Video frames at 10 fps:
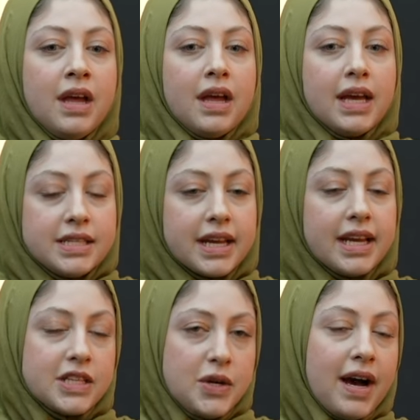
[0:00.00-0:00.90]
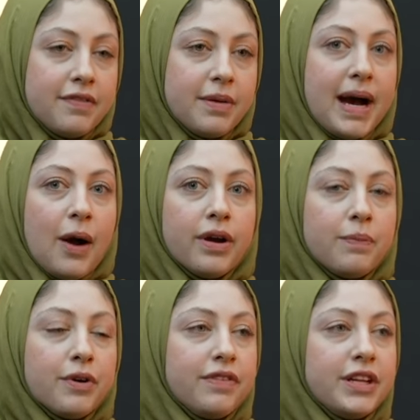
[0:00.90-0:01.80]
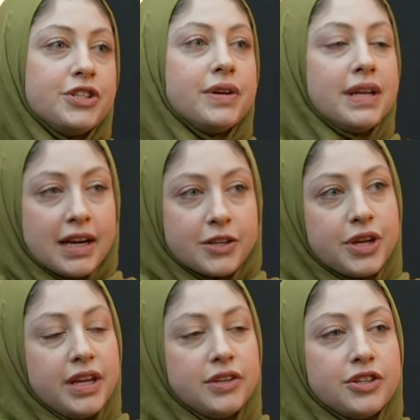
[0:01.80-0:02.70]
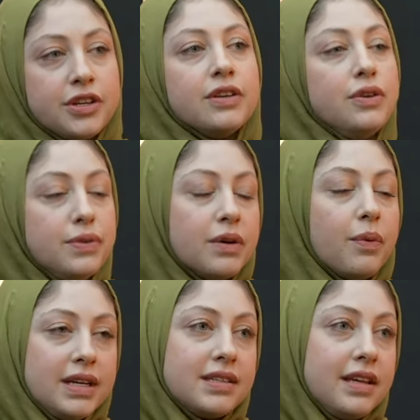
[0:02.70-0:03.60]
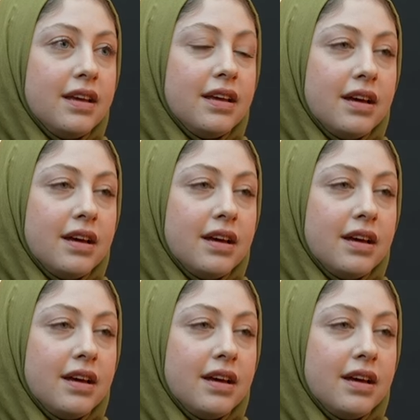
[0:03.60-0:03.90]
indicates that you have the power and privilege to enact change. Use it wisely.